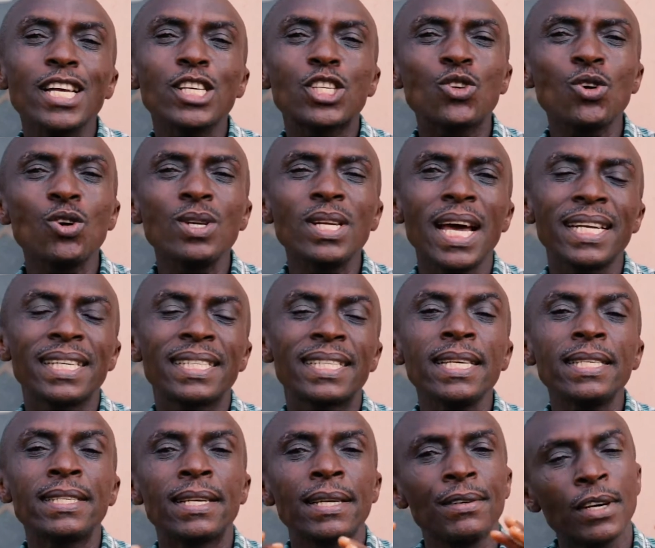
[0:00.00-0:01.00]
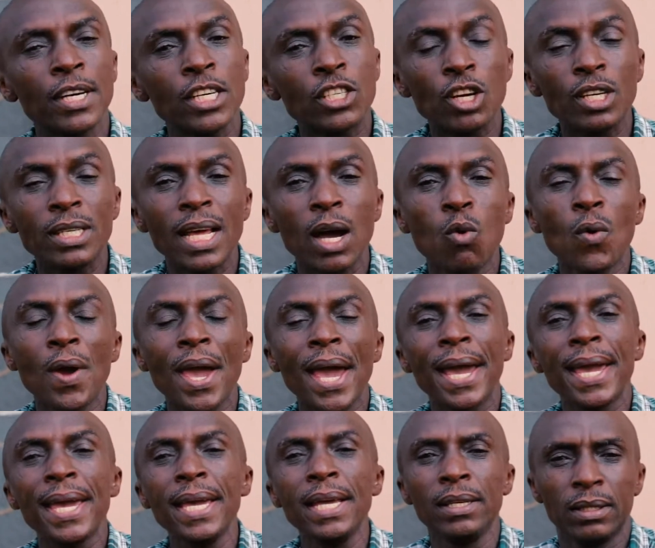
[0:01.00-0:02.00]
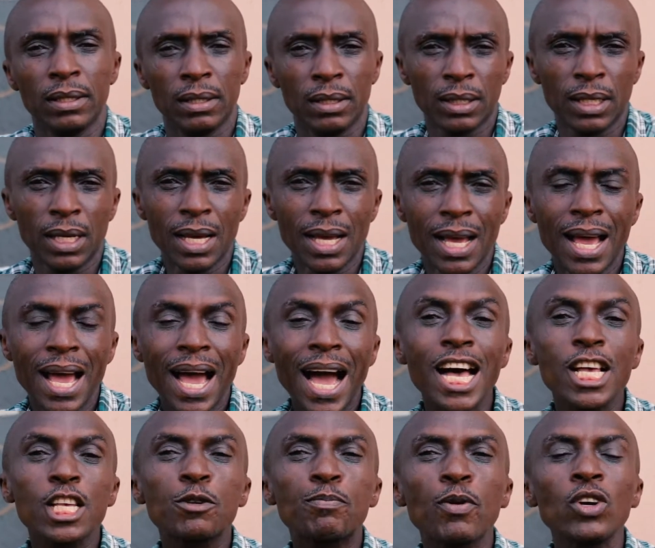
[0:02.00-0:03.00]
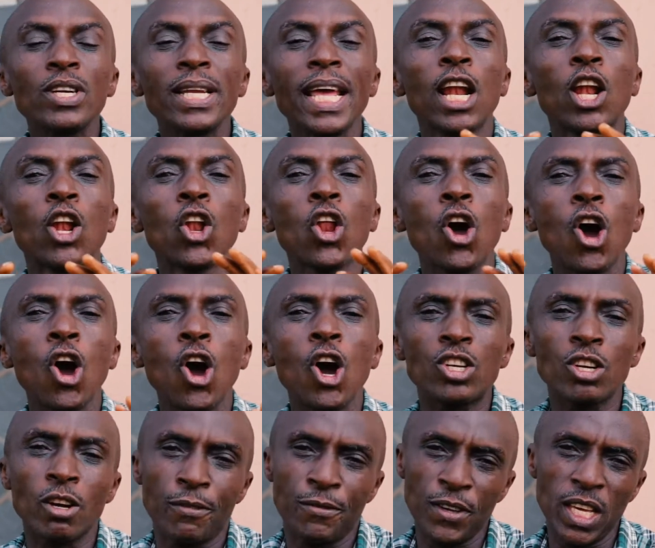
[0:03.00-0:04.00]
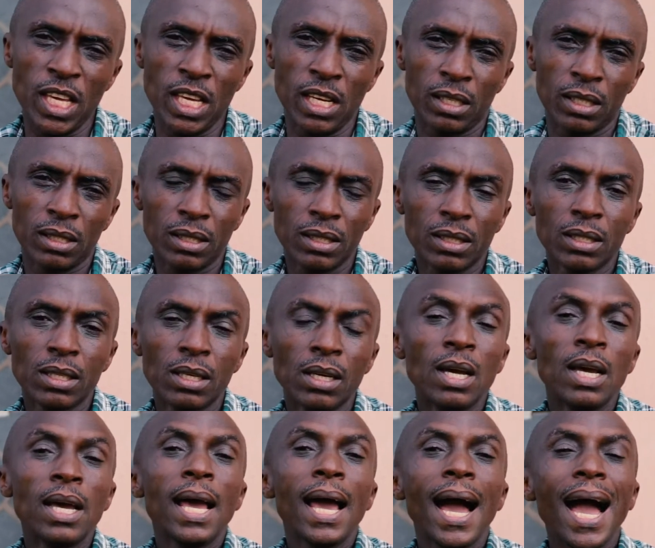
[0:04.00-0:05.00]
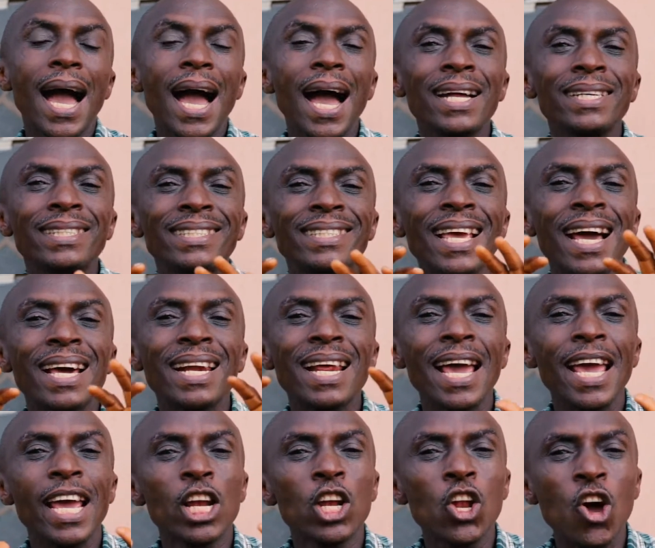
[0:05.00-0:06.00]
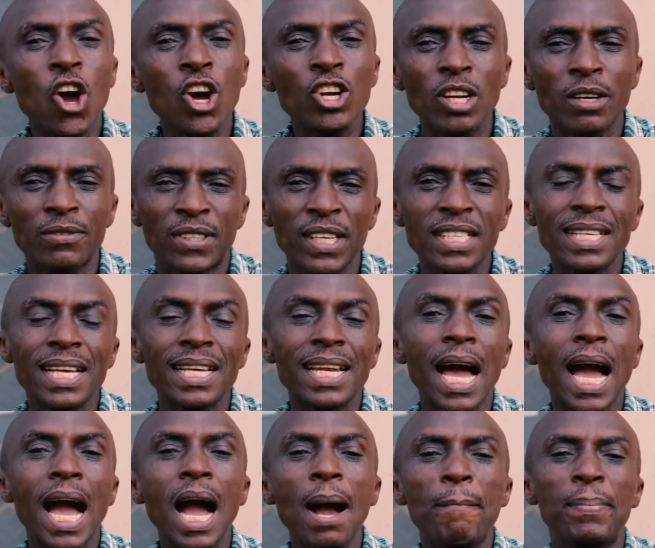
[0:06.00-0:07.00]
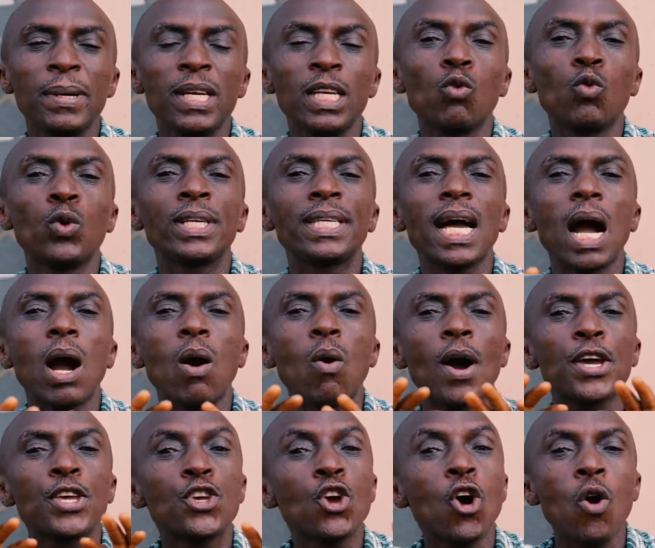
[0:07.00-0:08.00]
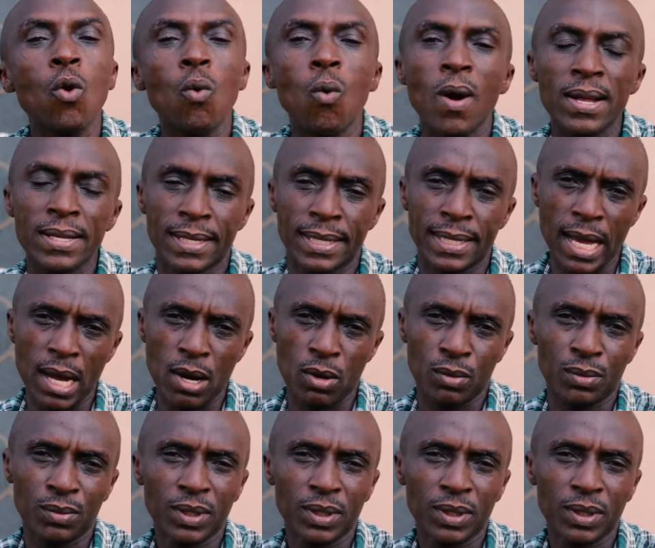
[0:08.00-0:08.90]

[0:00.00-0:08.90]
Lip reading: saw that this generation that we are in has brought a lot of ill. And there are a lot of things that are happening with our young ones now.